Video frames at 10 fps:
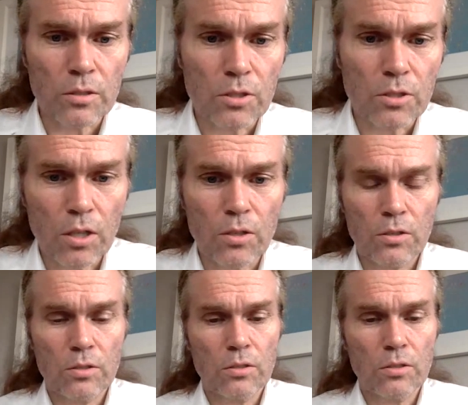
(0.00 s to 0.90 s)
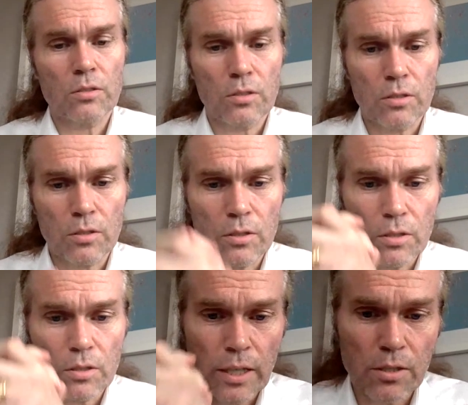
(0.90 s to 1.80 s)
So,
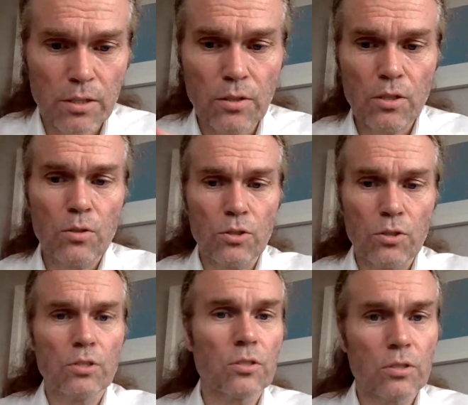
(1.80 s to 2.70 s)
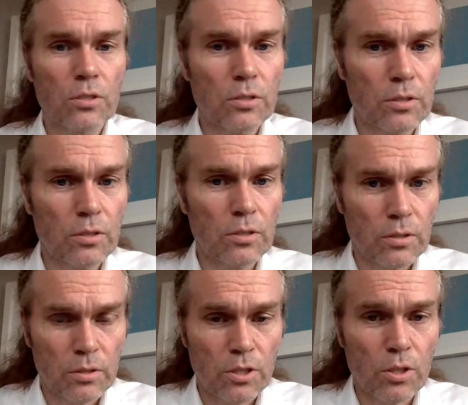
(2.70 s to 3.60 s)
yes, news
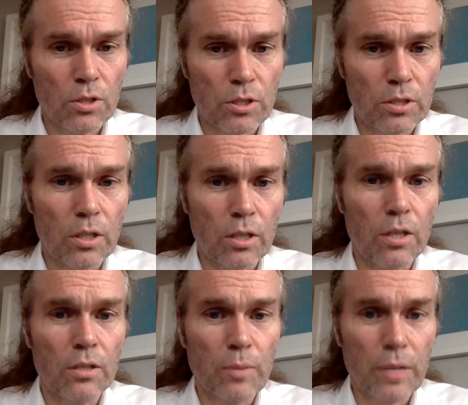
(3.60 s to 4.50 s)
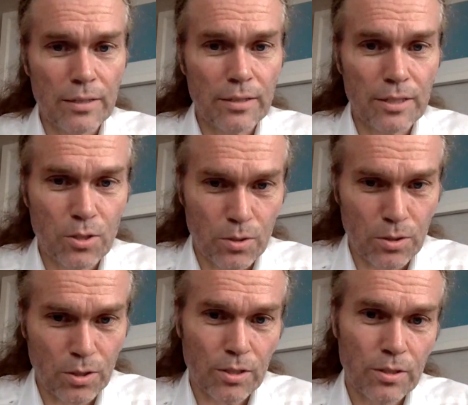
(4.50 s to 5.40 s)
shows us all the bad things
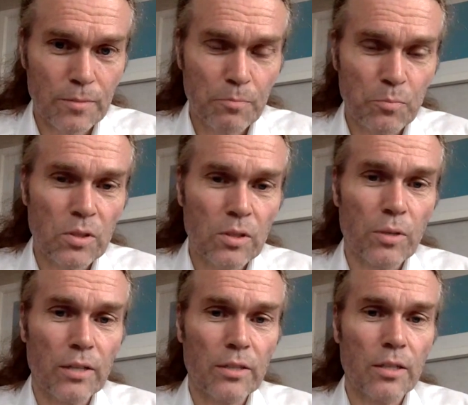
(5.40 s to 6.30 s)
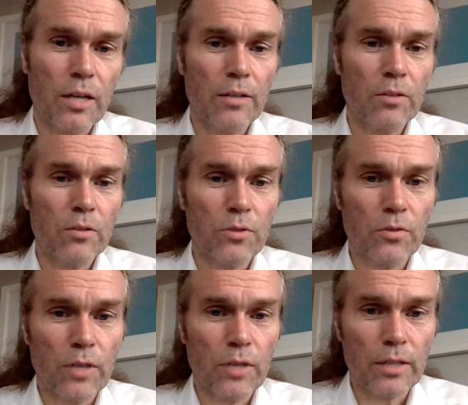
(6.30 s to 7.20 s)
going on. But I know for a
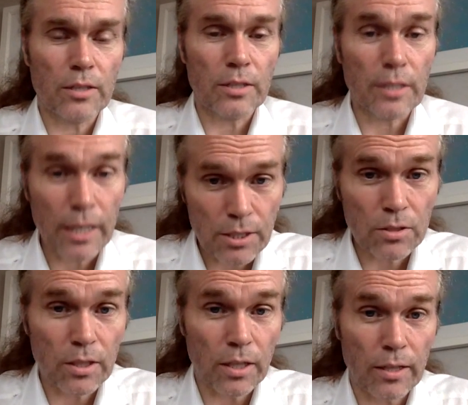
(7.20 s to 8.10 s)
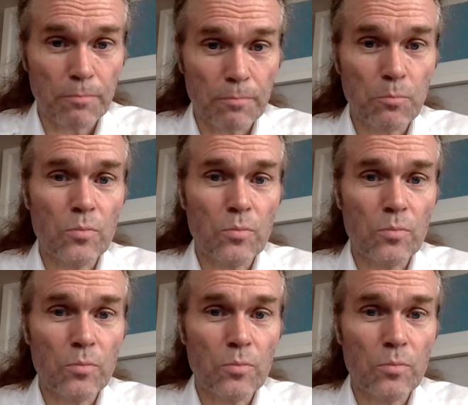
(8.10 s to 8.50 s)
fact that yesterday,